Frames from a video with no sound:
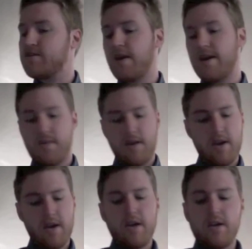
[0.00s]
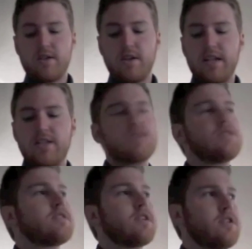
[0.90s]
right? So
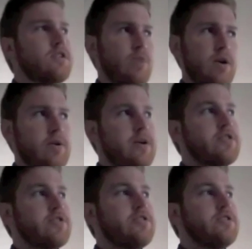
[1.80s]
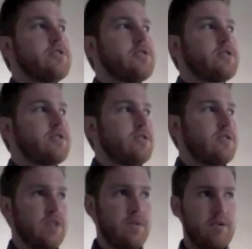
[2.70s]
let's go to where we're
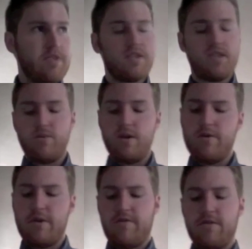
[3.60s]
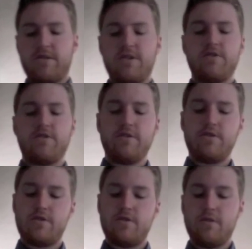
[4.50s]
introduced to the princess. Where are we first
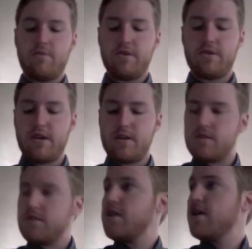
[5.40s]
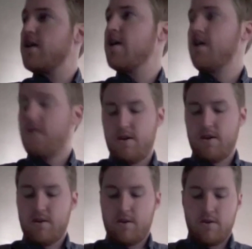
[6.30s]
introduced to the princess?
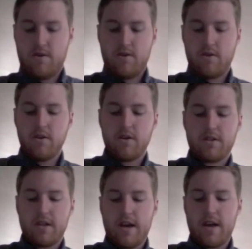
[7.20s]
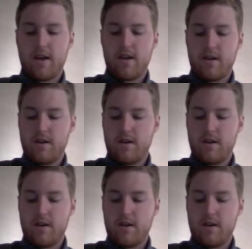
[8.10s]
Looks like